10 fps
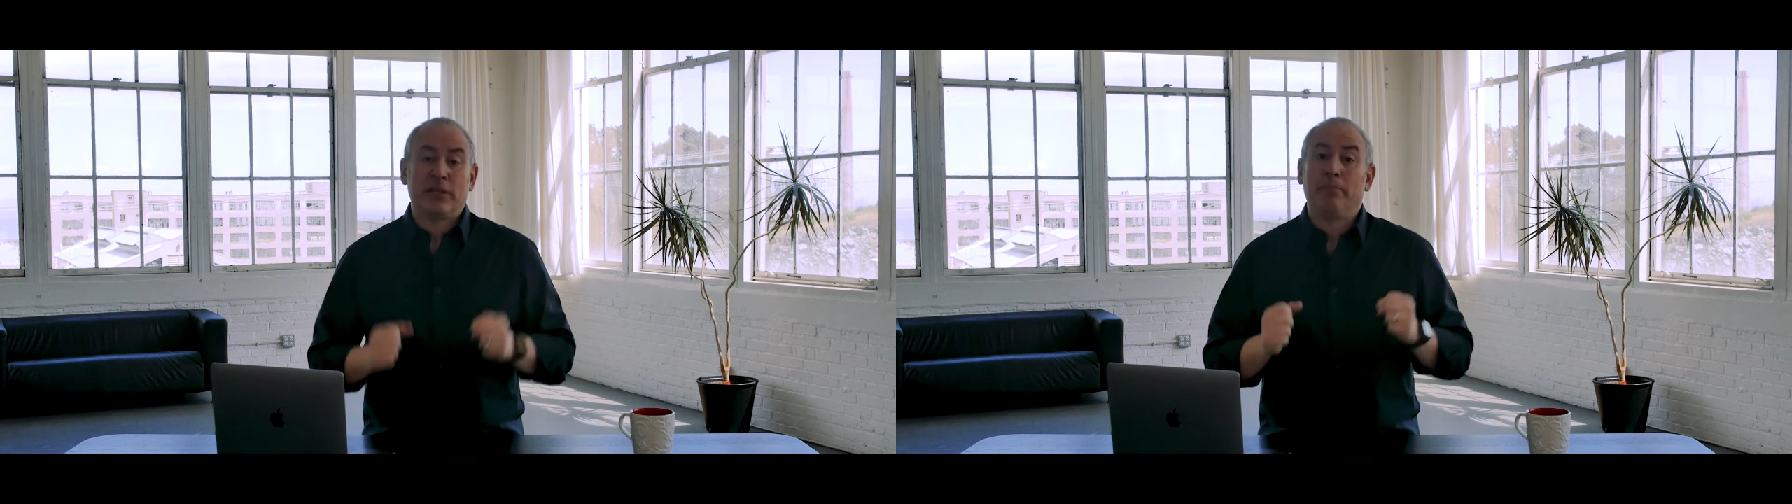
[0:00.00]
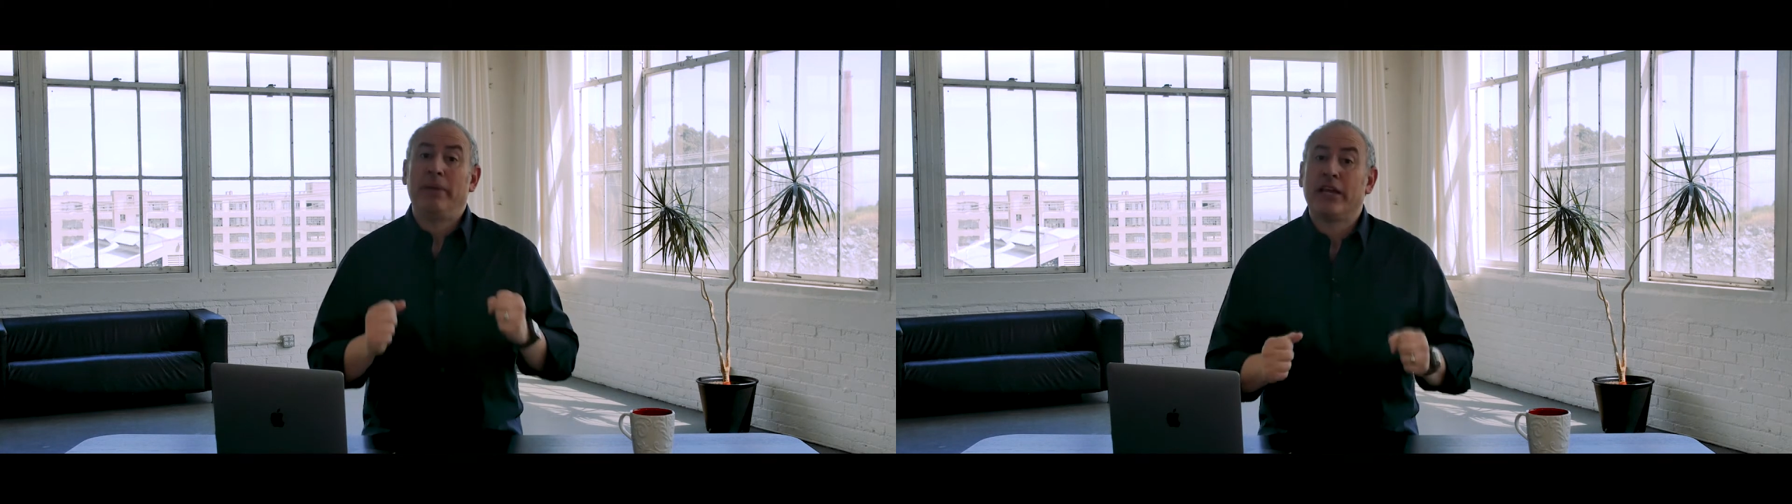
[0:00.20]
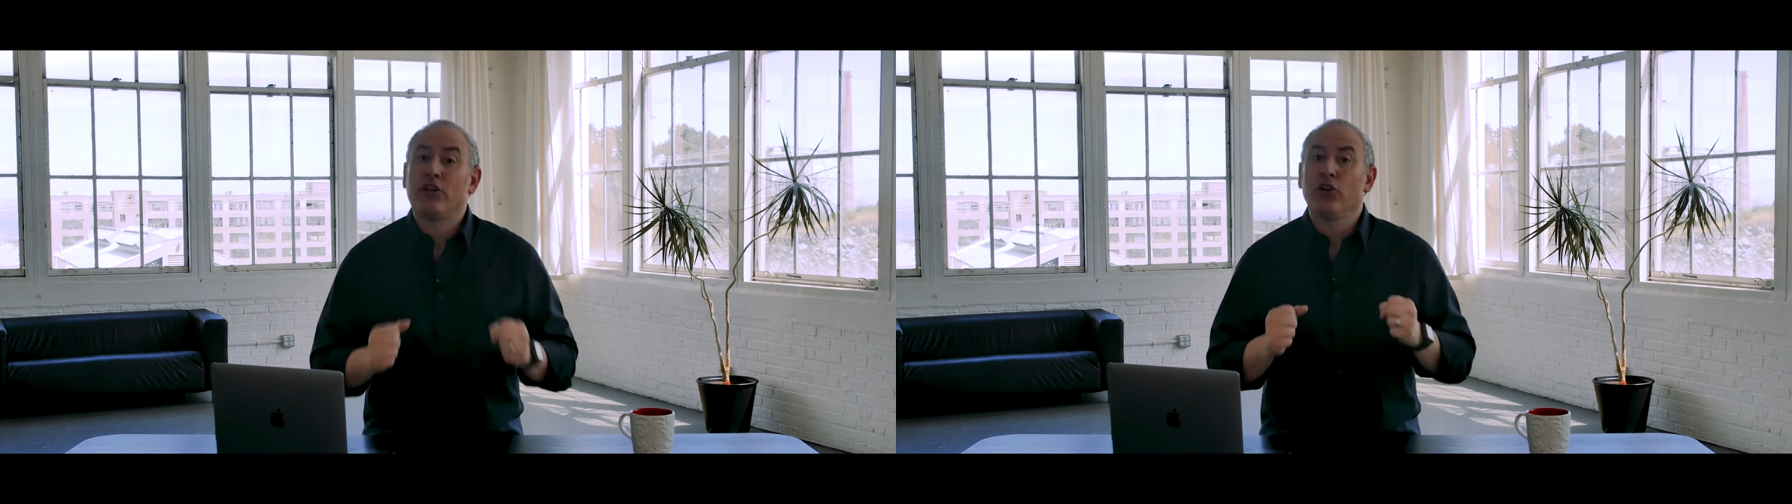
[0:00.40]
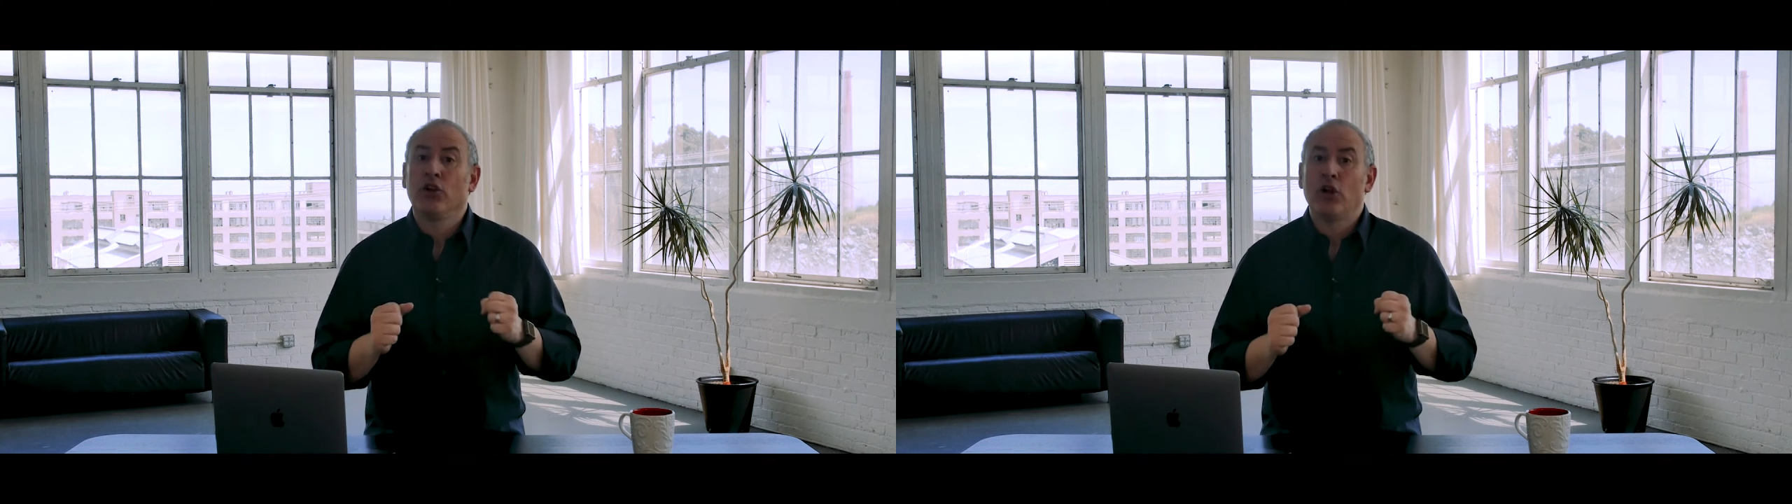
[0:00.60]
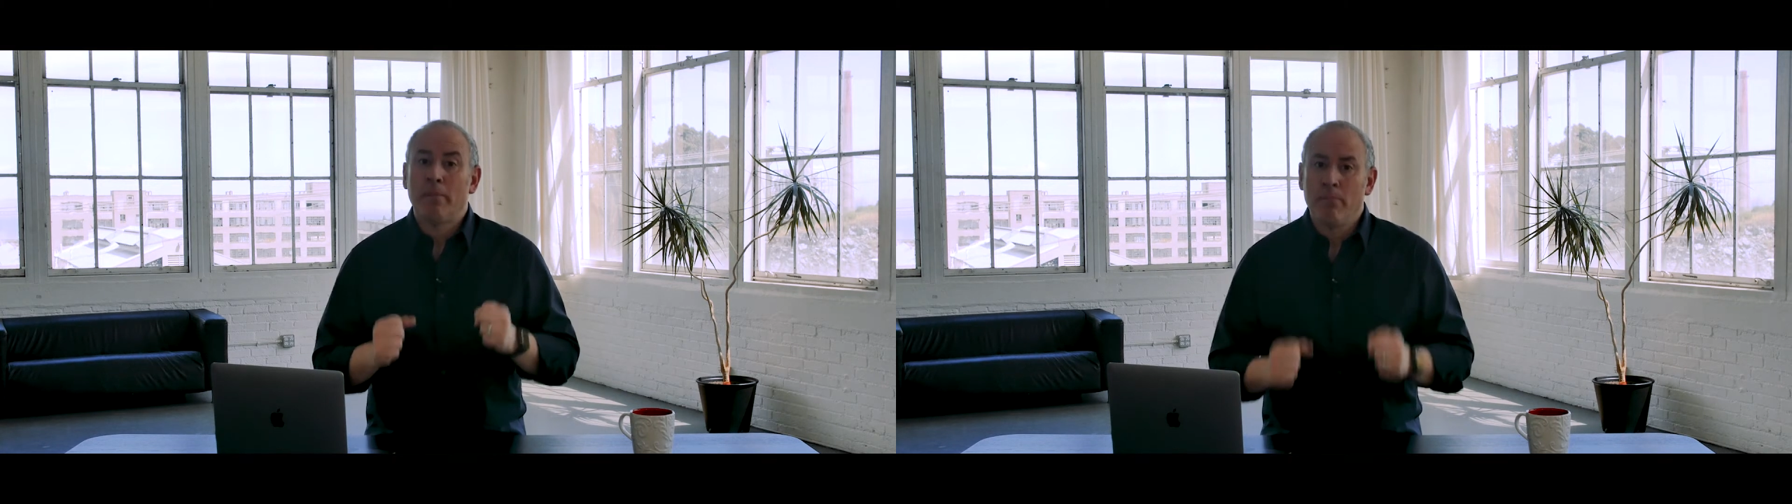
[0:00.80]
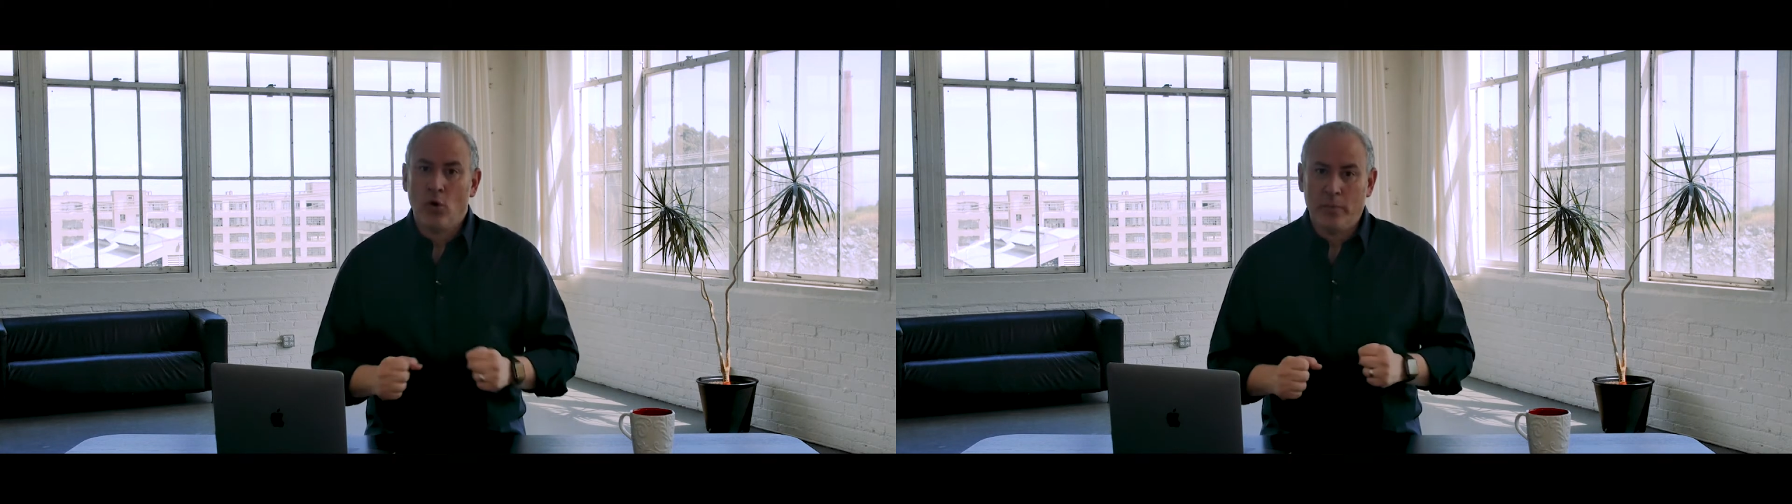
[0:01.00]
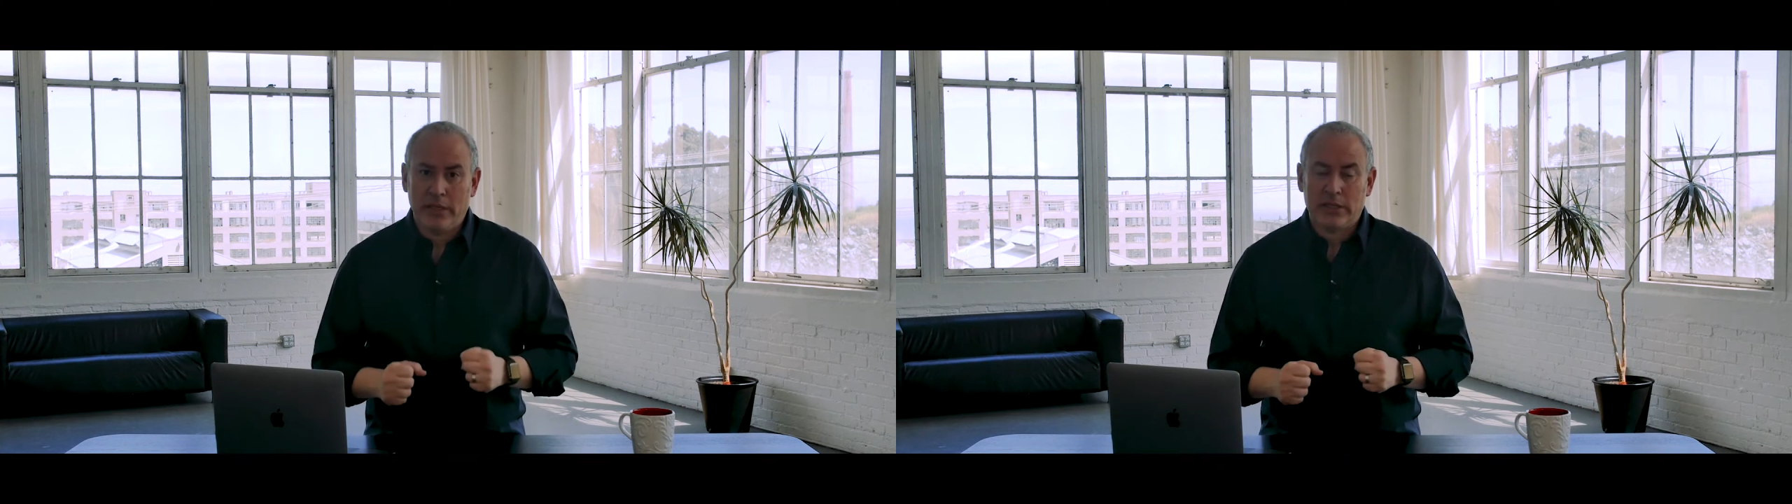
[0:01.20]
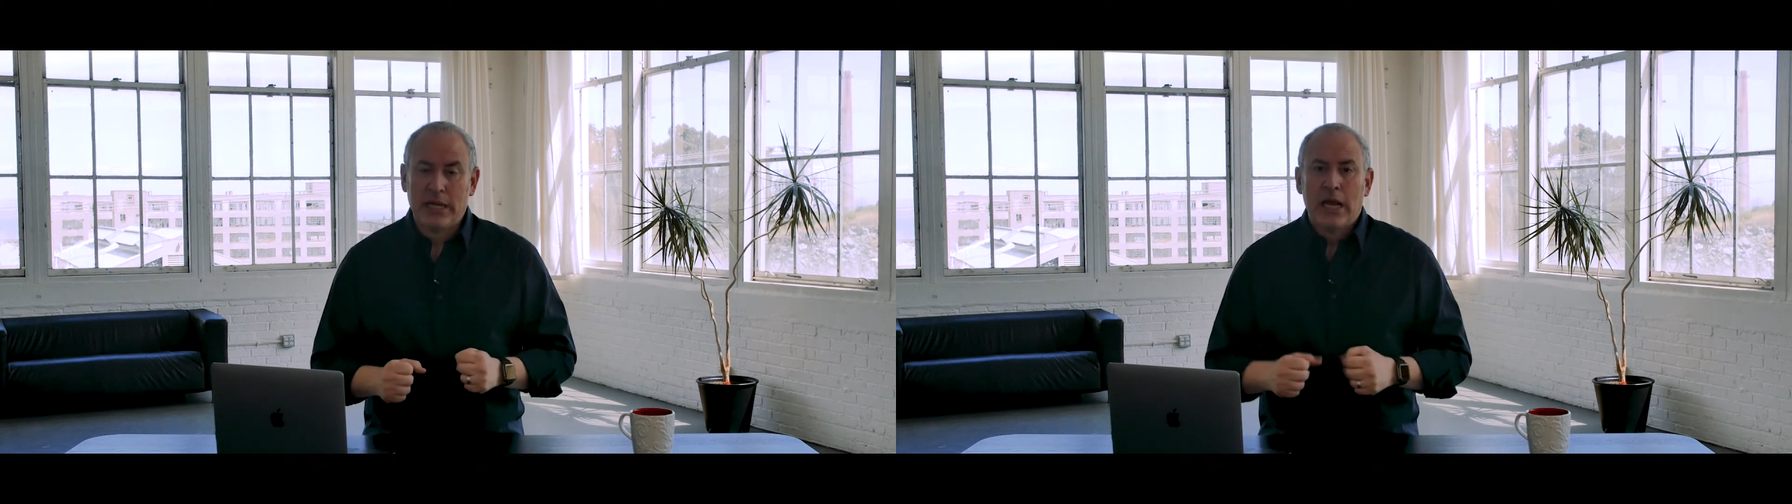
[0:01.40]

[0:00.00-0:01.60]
and pick your moment.